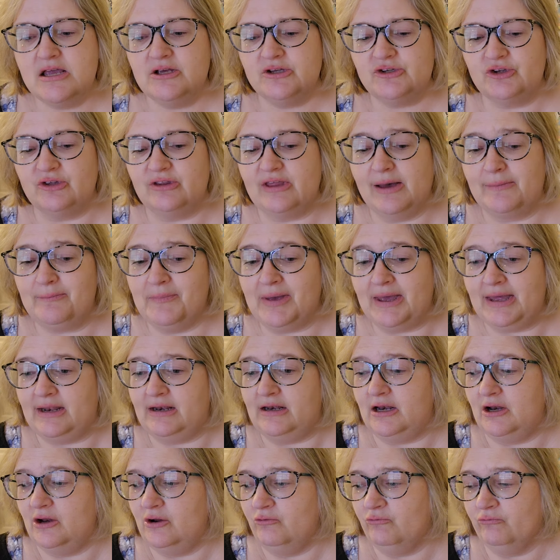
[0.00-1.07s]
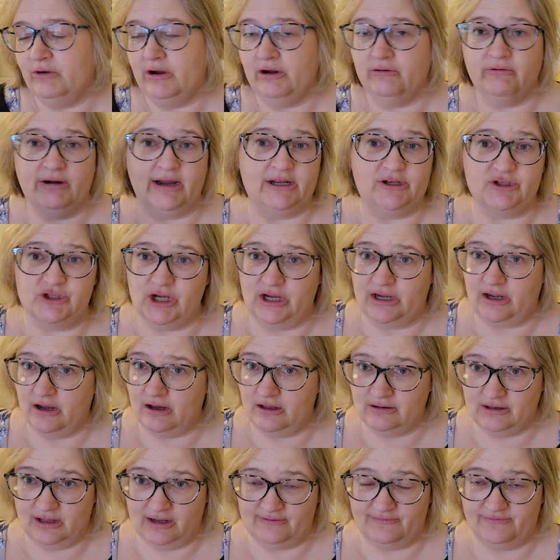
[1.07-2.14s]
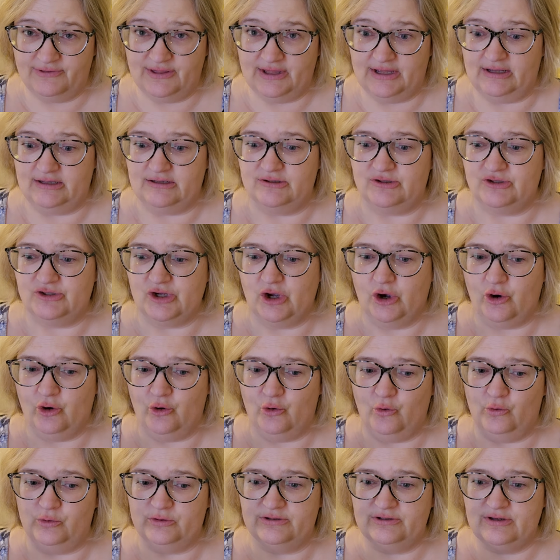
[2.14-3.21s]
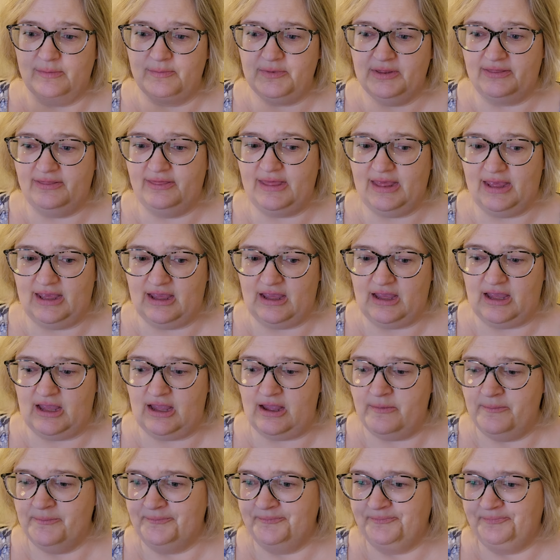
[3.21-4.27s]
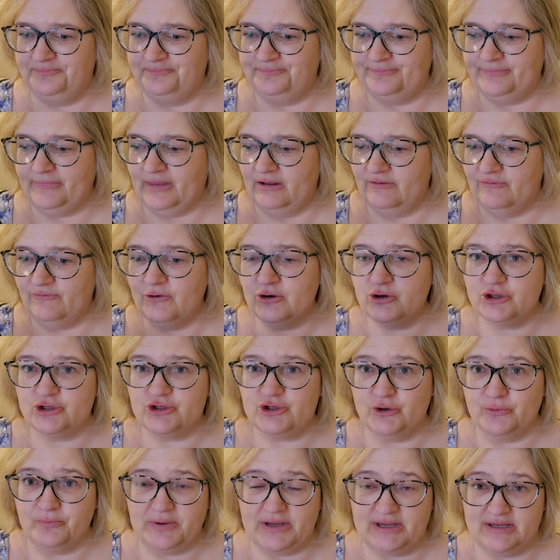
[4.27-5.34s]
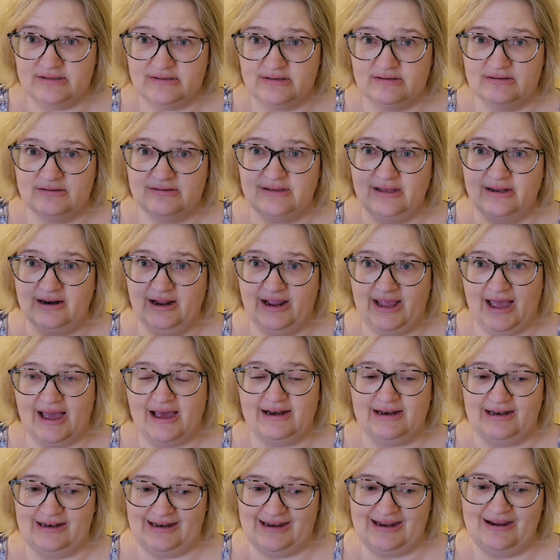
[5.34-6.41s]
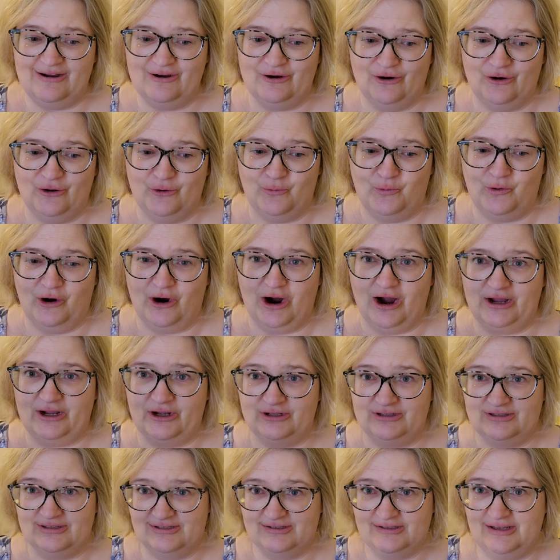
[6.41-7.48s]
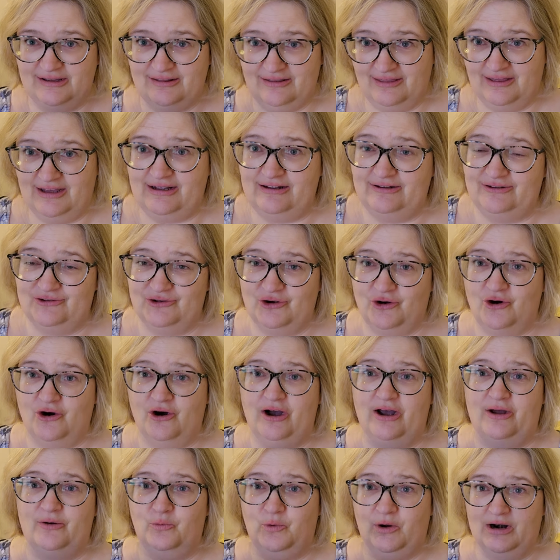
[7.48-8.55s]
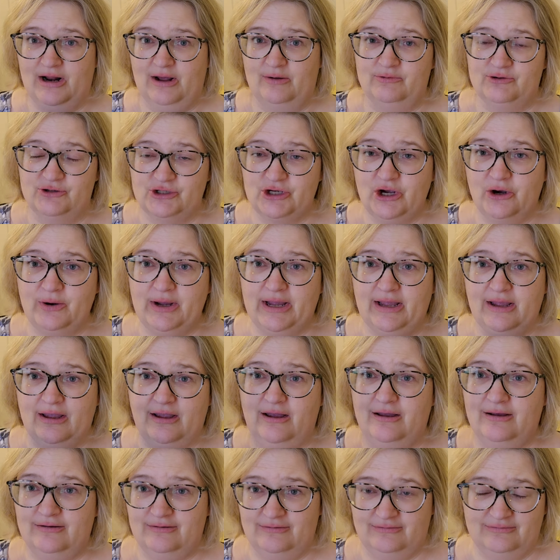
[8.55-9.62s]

So that meant rearranging a lot of things. So some of the furniture pieces that I had in here where I could sit things on when I was showing